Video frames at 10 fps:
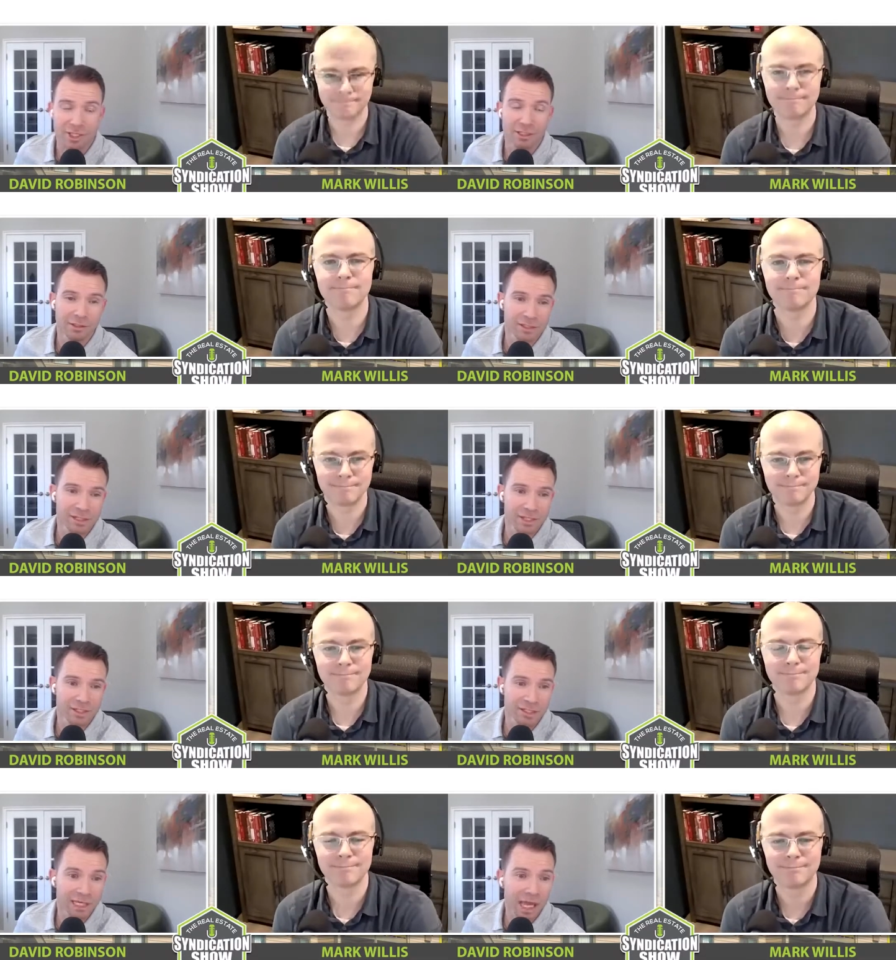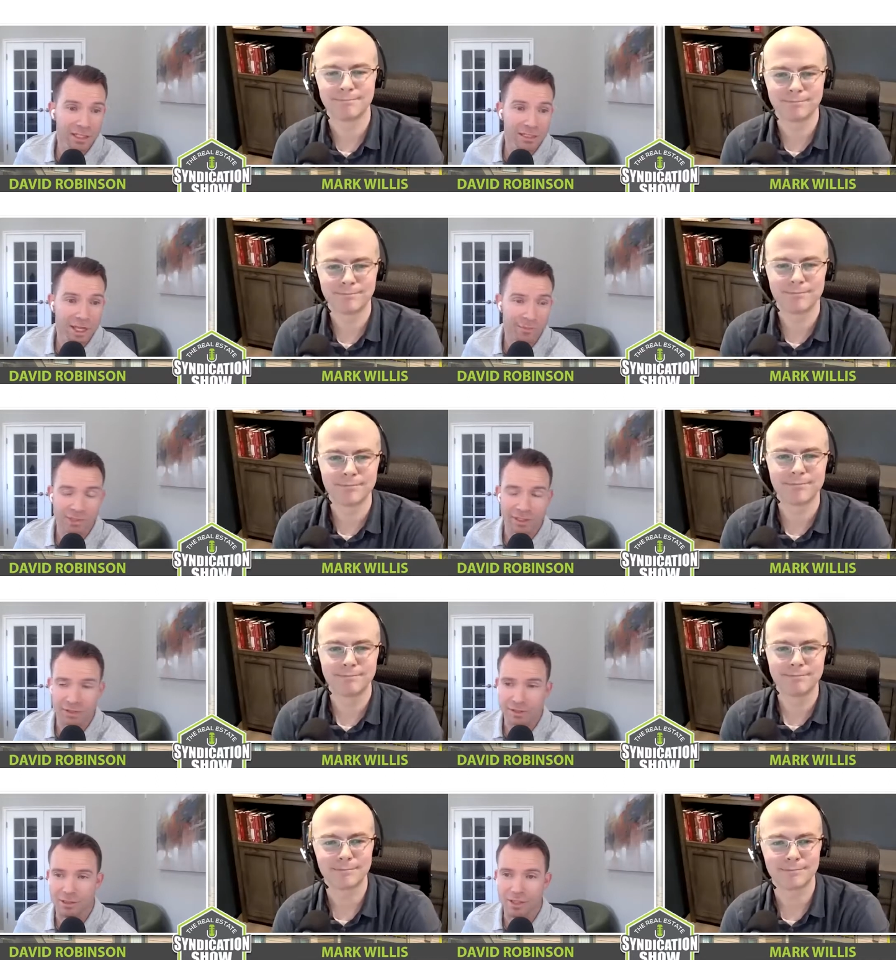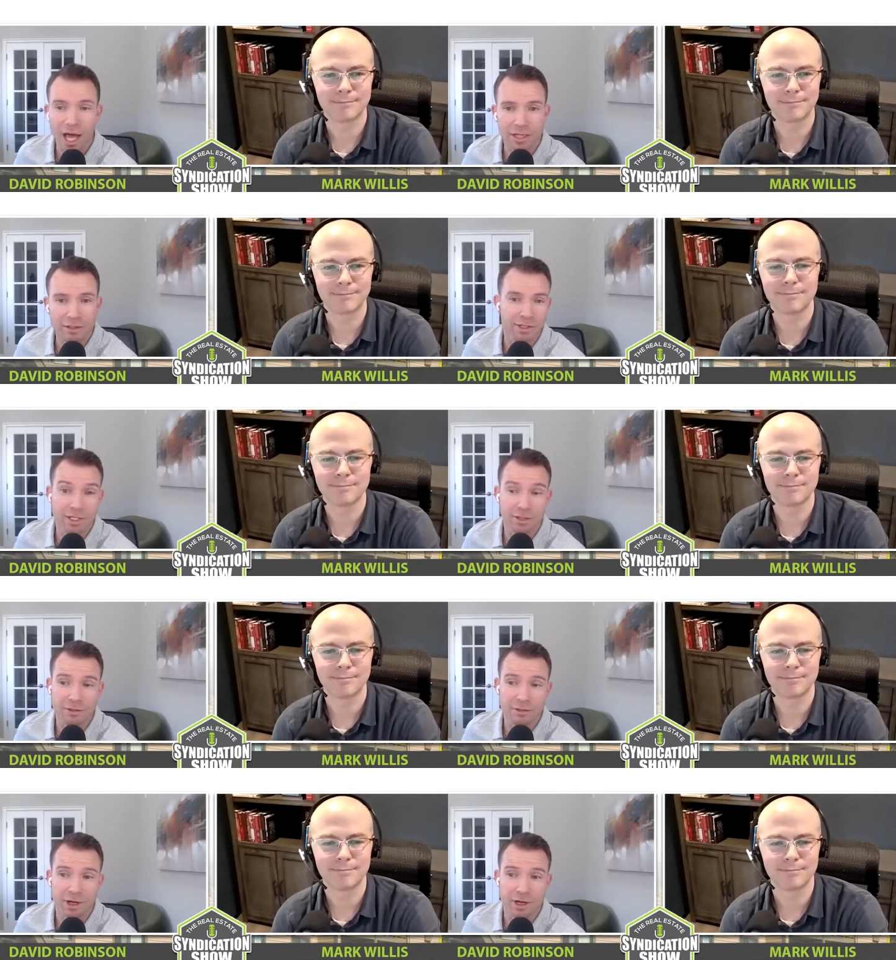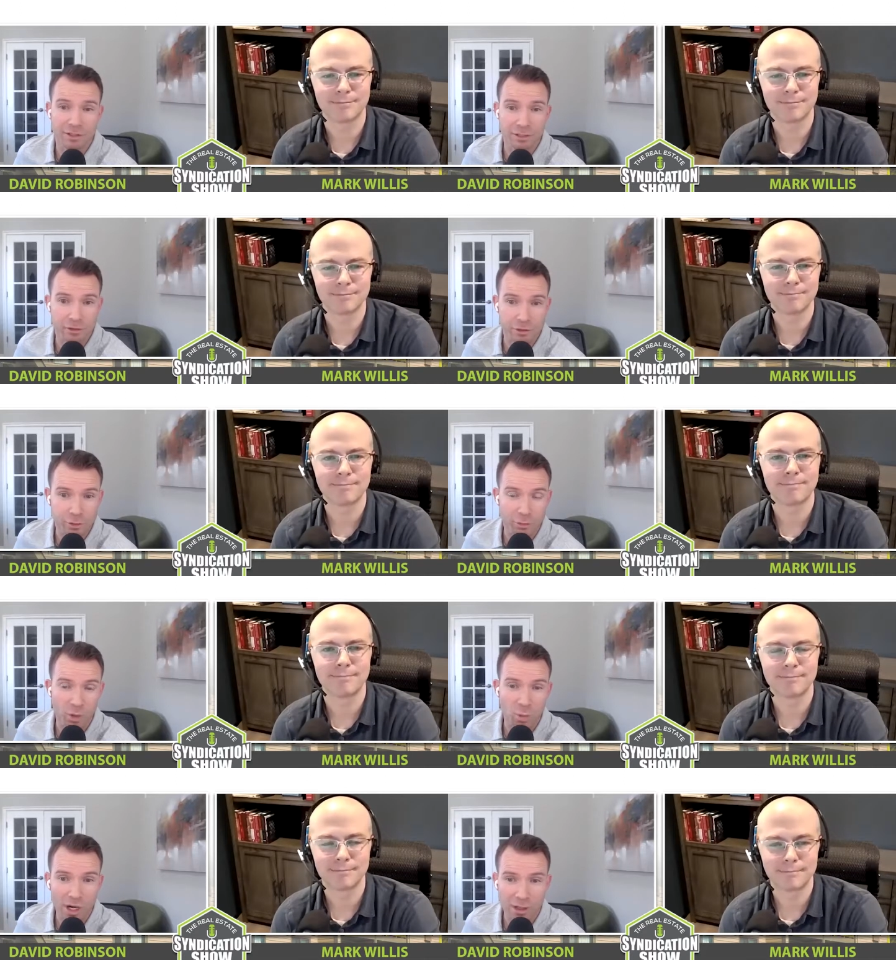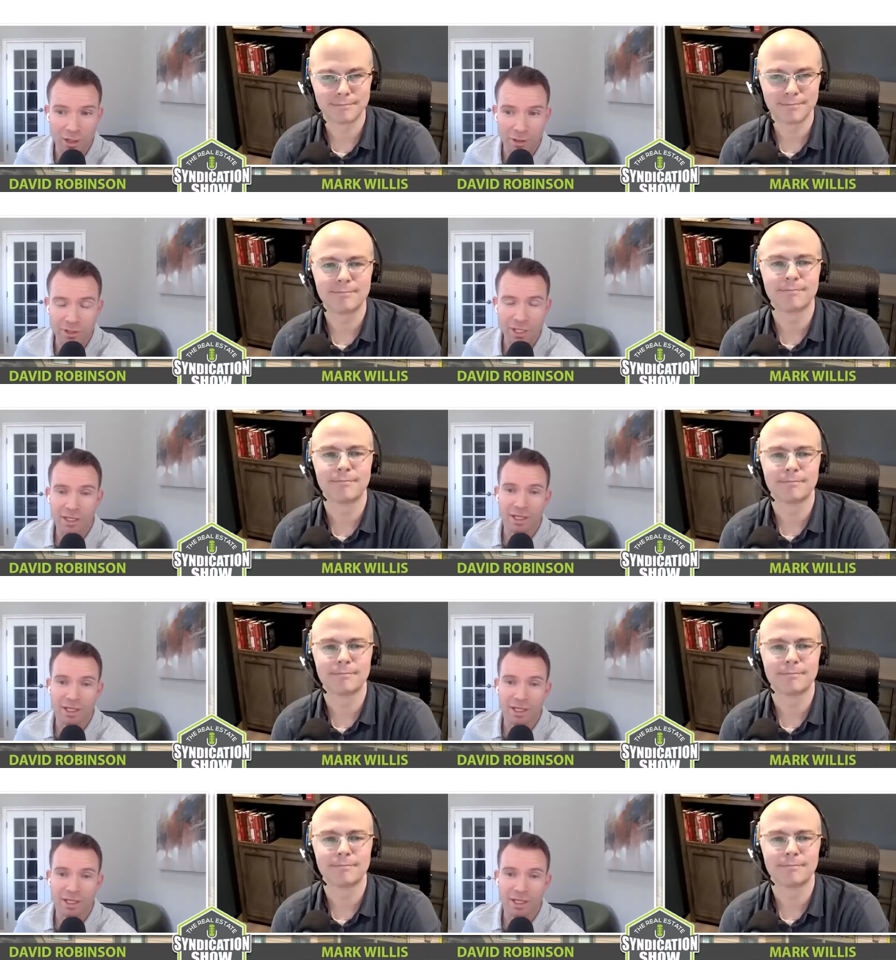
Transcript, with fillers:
Speaker 1: the, discussing the concept. There's a lot that our listeners should be aware of,